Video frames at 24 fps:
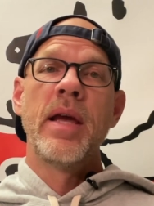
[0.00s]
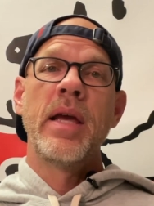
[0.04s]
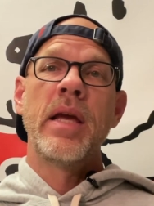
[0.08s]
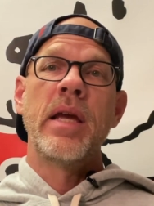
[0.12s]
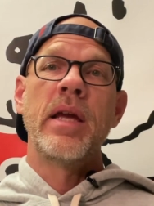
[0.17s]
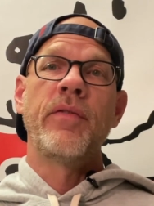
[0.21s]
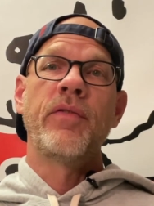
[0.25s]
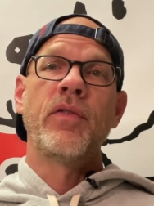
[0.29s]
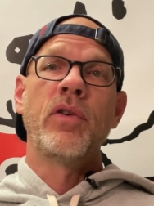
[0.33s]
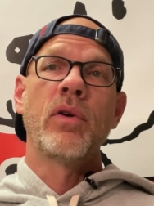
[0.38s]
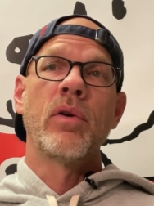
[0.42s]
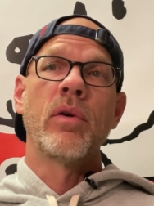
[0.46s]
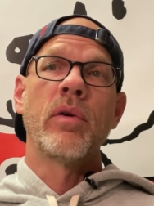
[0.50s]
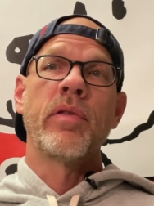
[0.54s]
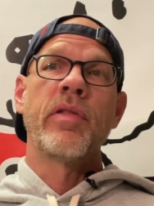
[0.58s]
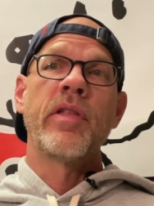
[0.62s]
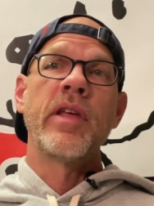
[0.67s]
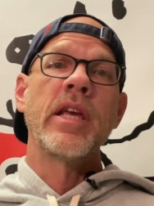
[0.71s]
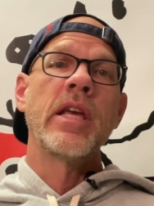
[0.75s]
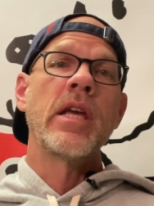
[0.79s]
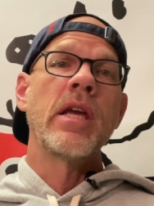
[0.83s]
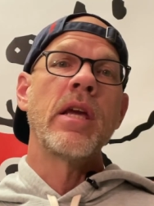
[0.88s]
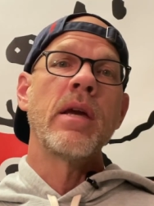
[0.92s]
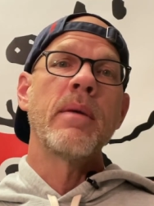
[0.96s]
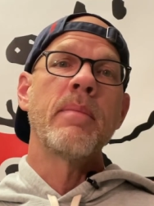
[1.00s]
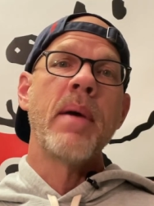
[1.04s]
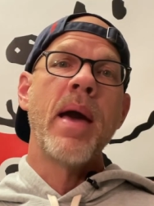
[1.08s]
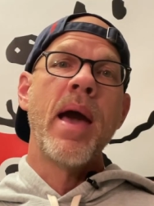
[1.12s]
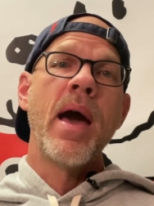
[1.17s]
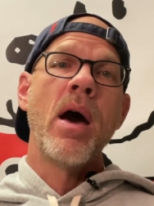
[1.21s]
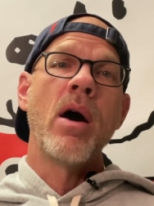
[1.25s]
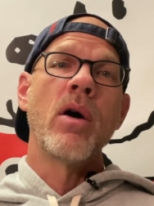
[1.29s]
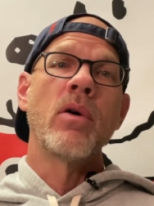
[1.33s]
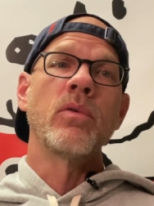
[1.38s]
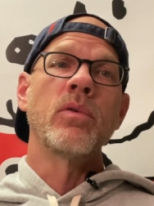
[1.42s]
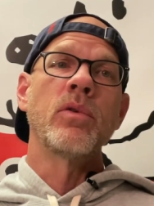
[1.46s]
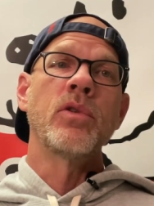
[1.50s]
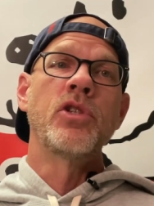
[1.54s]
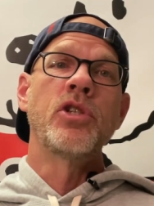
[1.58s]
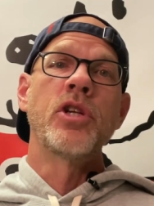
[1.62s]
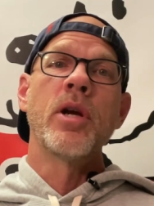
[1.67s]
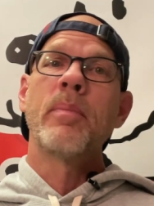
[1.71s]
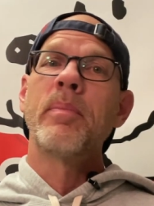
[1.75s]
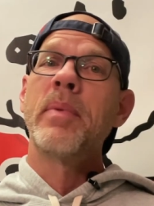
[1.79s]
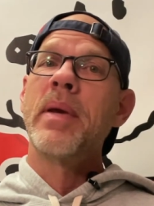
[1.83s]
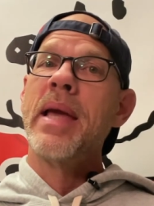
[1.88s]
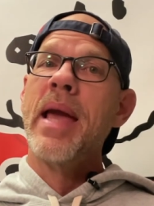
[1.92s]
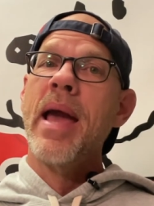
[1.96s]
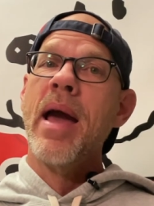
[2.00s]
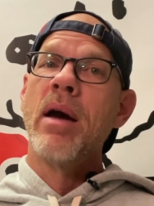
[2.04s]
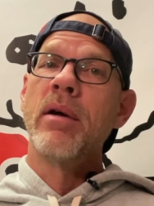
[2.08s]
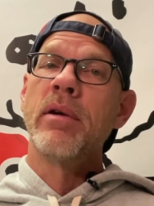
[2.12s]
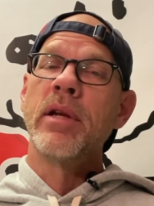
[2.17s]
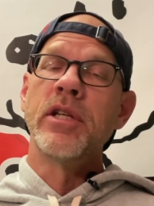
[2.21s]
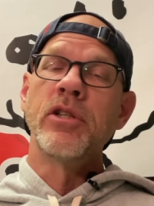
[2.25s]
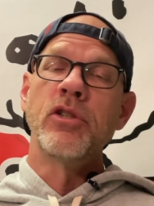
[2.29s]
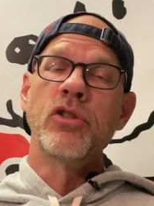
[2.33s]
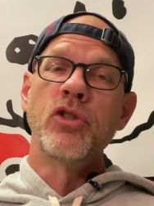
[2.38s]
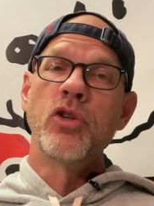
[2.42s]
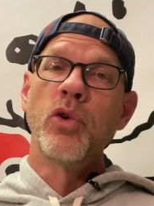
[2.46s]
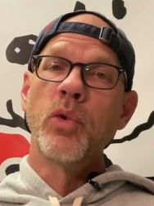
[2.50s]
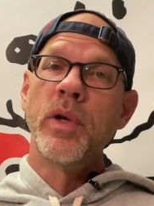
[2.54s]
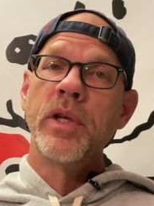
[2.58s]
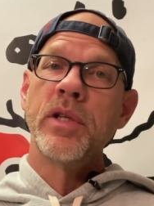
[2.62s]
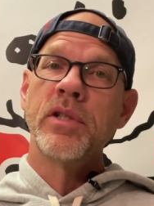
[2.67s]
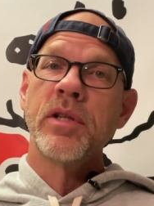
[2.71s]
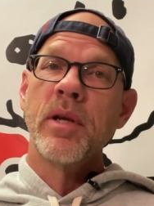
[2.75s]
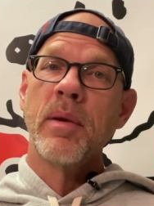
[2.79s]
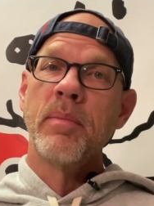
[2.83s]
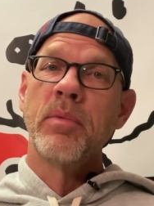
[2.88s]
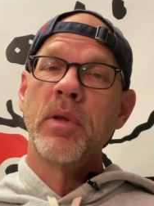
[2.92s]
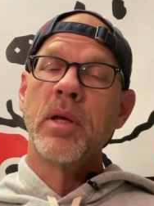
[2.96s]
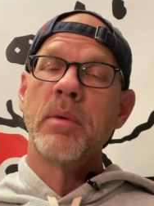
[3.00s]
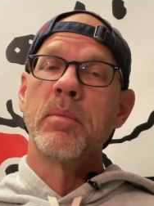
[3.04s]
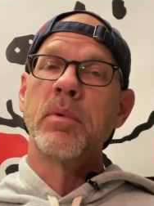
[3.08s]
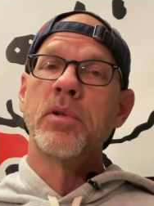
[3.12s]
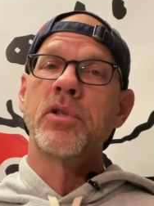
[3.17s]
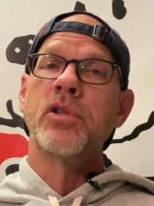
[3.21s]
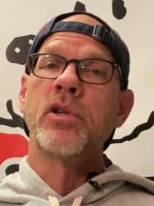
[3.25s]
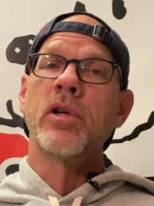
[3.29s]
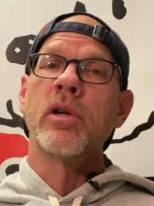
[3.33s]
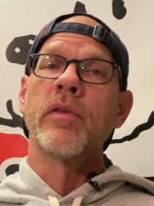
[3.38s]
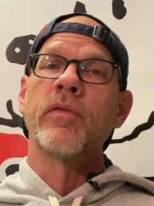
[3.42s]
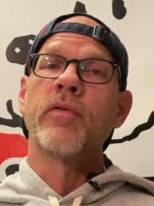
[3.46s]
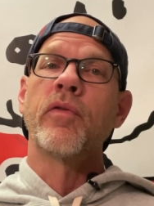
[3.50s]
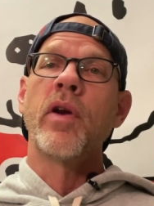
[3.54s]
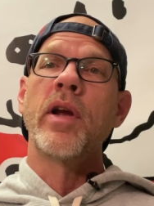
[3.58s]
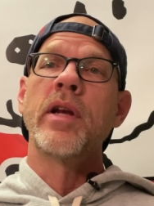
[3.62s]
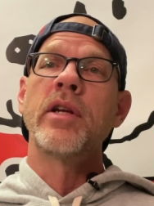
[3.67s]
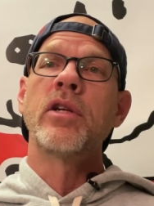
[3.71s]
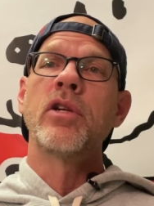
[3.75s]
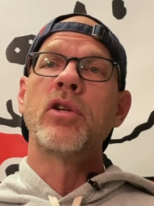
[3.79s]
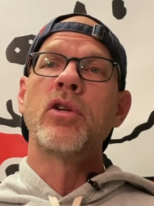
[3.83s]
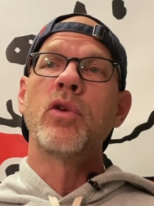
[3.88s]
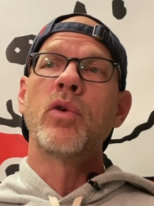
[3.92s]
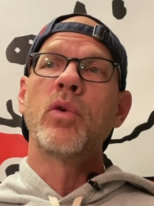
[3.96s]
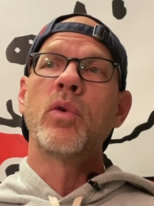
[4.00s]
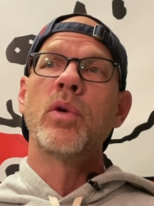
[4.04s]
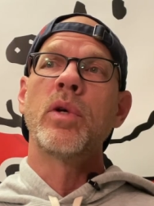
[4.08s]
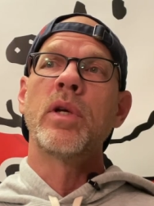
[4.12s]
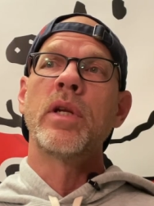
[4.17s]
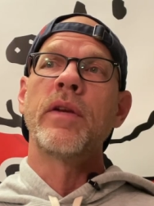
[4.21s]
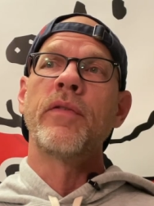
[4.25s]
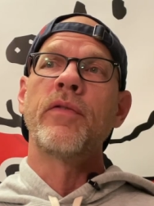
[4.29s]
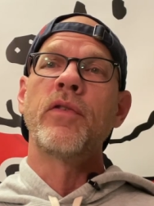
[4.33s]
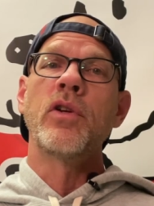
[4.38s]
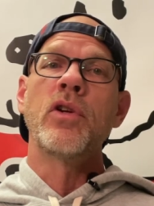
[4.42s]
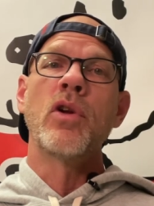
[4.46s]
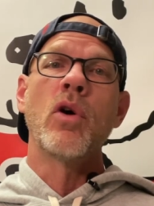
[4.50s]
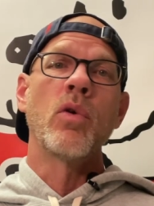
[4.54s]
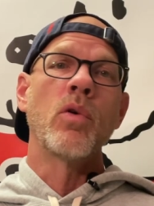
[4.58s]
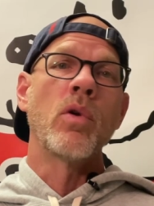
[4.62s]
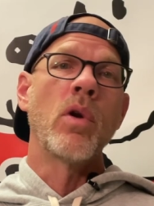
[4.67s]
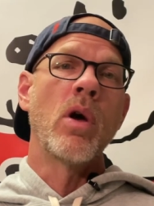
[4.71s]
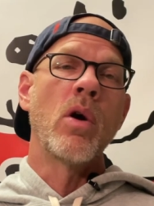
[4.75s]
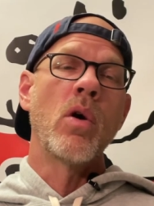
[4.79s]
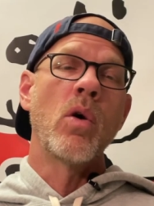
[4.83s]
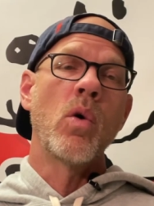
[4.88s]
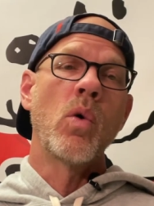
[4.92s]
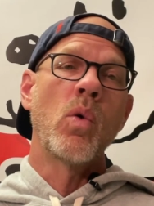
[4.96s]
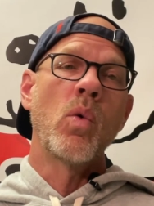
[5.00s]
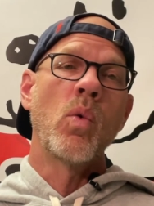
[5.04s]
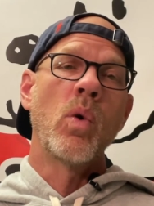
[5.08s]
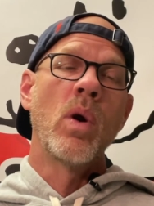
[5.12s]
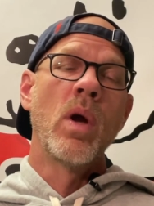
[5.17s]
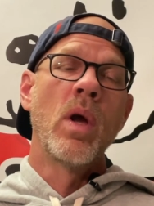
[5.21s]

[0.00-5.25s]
if you're thinking about jumping out and doing something but you're afraid to do it if you don't know